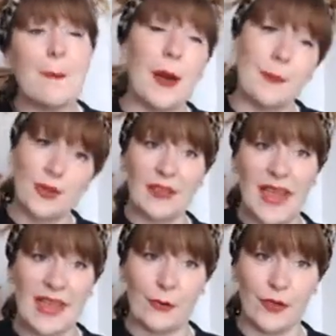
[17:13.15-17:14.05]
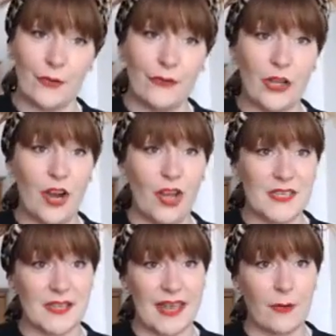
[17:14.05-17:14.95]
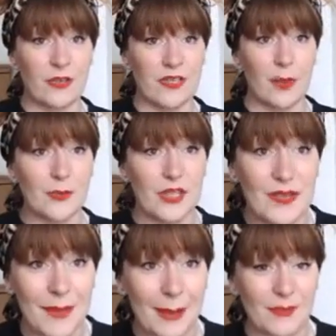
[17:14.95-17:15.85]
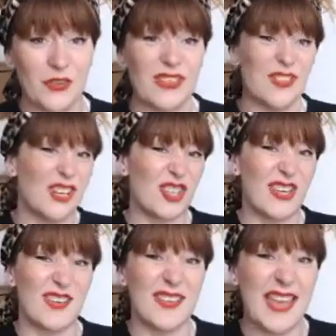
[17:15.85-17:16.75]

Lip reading: Pop your leg or your foot onto the countertop, do some hamstring stretches,